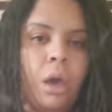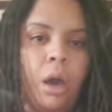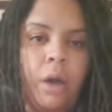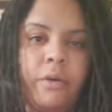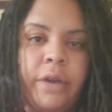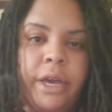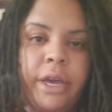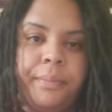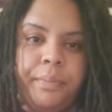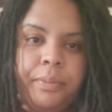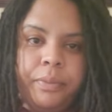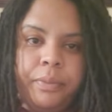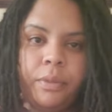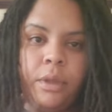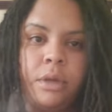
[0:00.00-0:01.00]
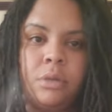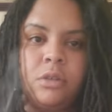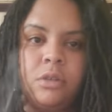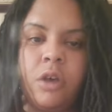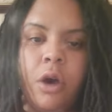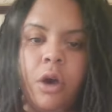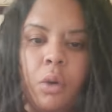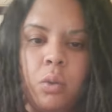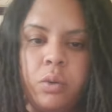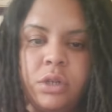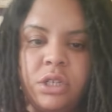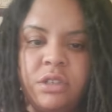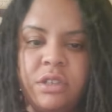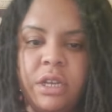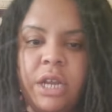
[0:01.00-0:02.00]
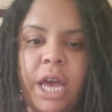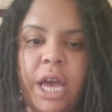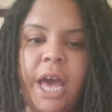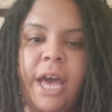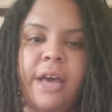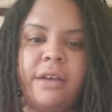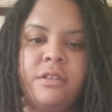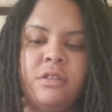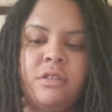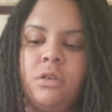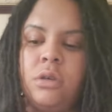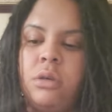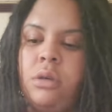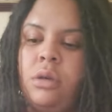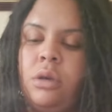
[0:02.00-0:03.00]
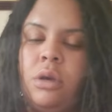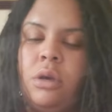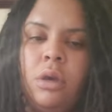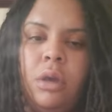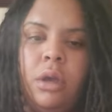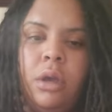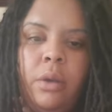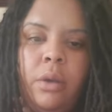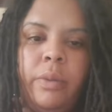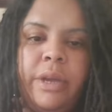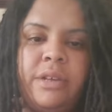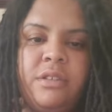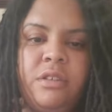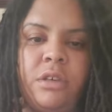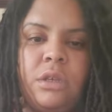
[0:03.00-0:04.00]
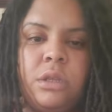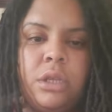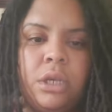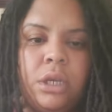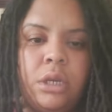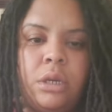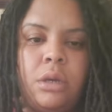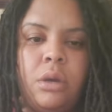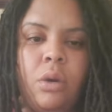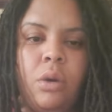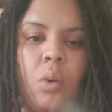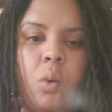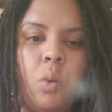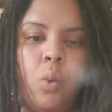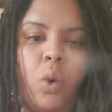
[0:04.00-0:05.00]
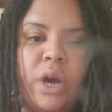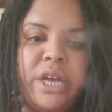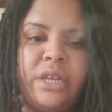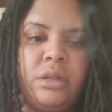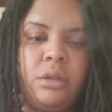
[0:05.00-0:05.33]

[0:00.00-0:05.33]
All right. So we're just gonna ask basically what